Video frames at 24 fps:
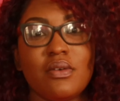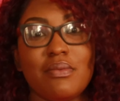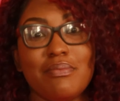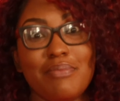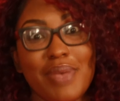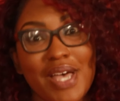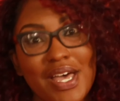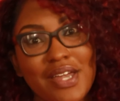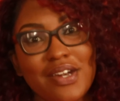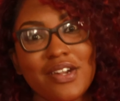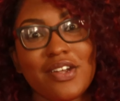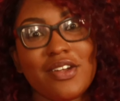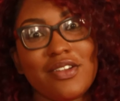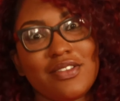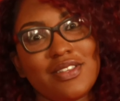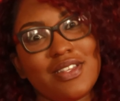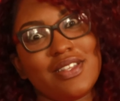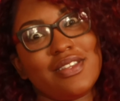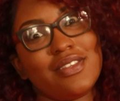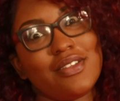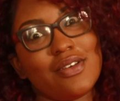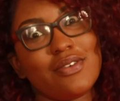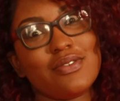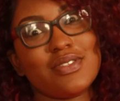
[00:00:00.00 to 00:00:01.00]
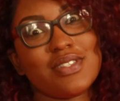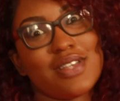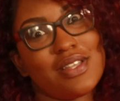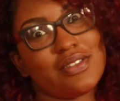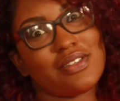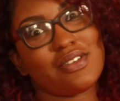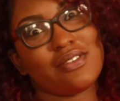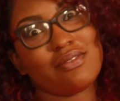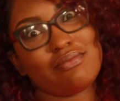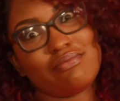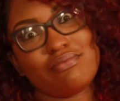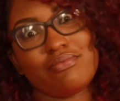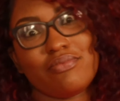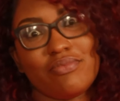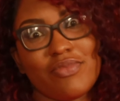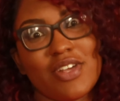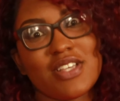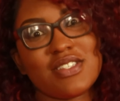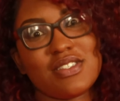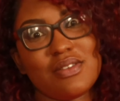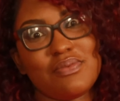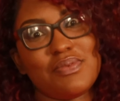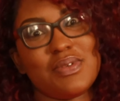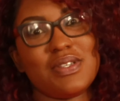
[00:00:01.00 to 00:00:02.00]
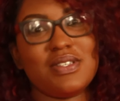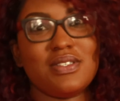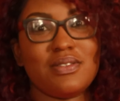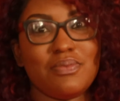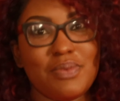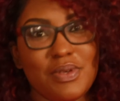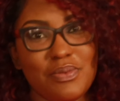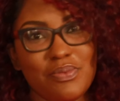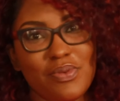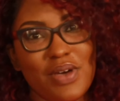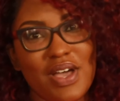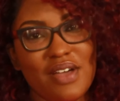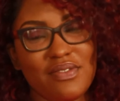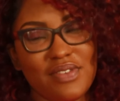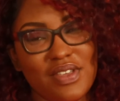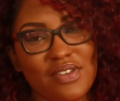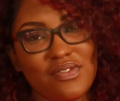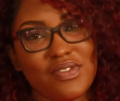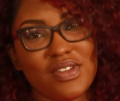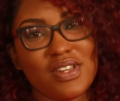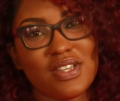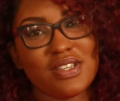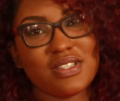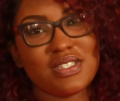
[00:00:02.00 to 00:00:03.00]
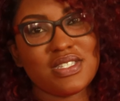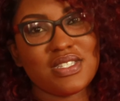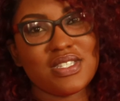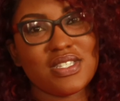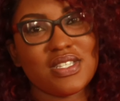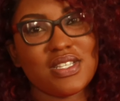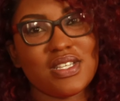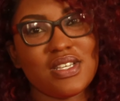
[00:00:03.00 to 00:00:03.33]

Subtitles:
better than those other recipes people have given us.